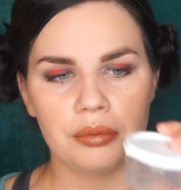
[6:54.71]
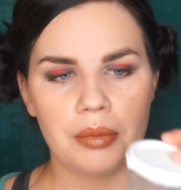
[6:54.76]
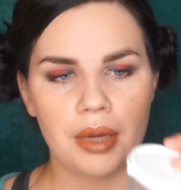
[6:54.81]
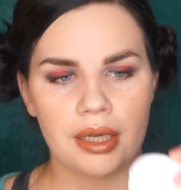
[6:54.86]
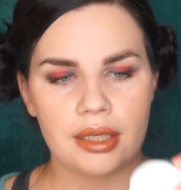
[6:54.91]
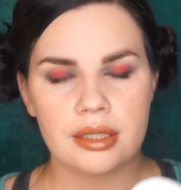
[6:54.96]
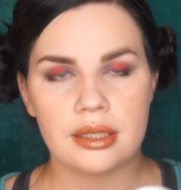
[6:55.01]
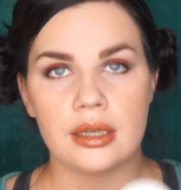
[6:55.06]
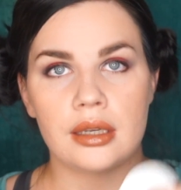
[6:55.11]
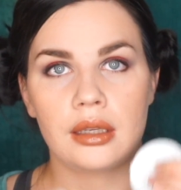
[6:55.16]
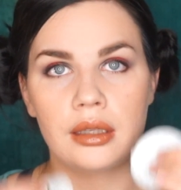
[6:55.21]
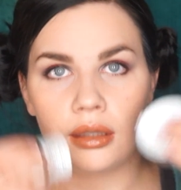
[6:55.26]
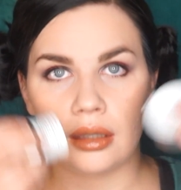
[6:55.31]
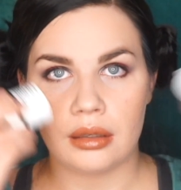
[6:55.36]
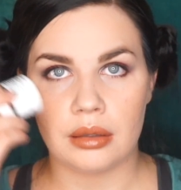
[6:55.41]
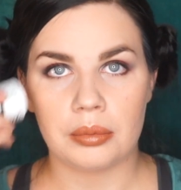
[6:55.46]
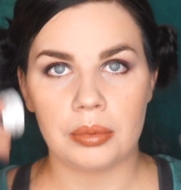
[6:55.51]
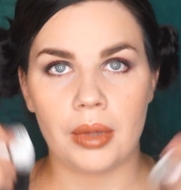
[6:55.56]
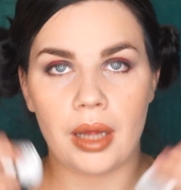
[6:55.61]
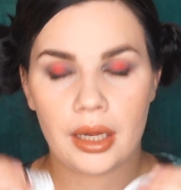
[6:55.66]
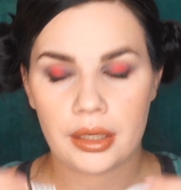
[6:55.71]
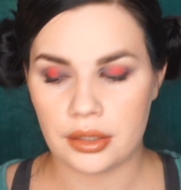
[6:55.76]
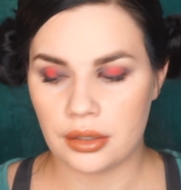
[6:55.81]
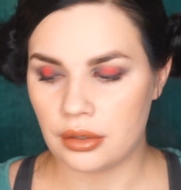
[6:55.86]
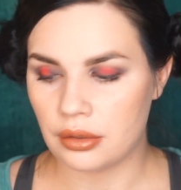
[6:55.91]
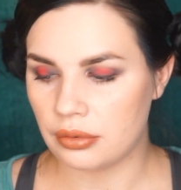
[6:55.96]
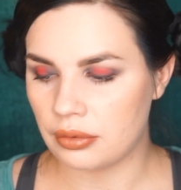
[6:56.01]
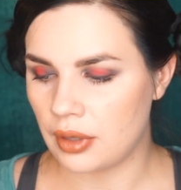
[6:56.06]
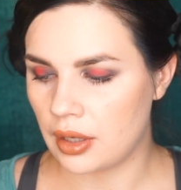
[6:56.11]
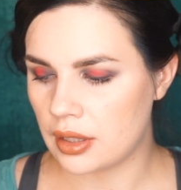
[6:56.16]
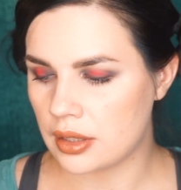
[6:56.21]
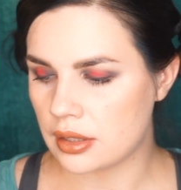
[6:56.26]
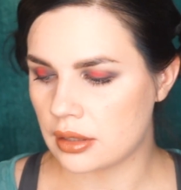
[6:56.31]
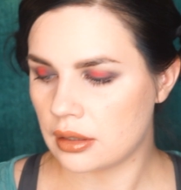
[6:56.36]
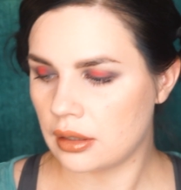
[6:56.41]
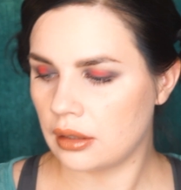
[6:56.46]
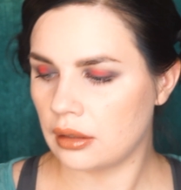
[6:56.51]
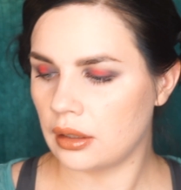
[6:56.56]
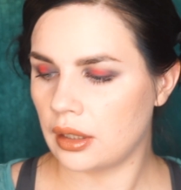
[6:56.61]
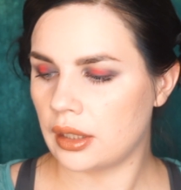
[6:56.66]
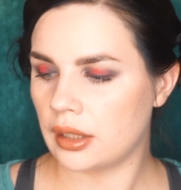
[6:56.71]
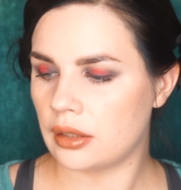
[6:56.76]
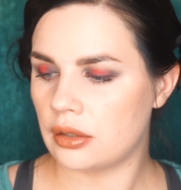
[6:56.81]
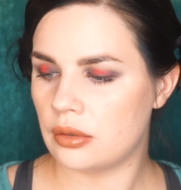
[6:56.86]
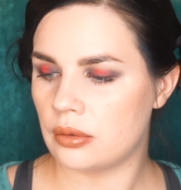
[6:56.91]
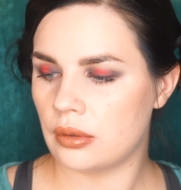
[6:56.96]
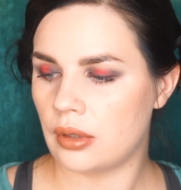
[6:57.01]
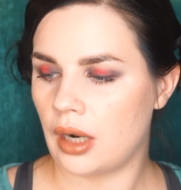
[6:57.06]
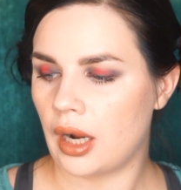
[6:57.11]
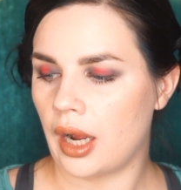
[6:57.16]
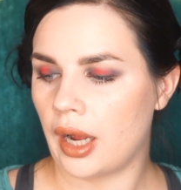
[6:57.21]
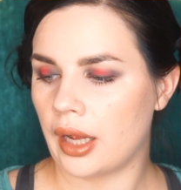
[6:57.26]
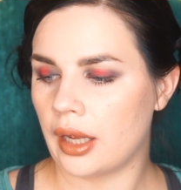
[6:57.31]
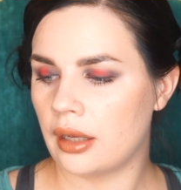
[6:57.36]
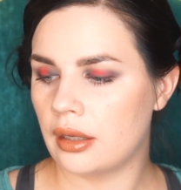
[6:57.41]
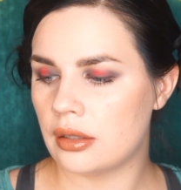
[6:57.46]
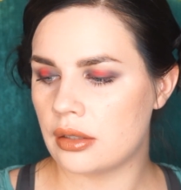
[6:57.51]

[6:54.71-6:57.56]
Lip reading: mix it, and then apply it to your face and then let it dry.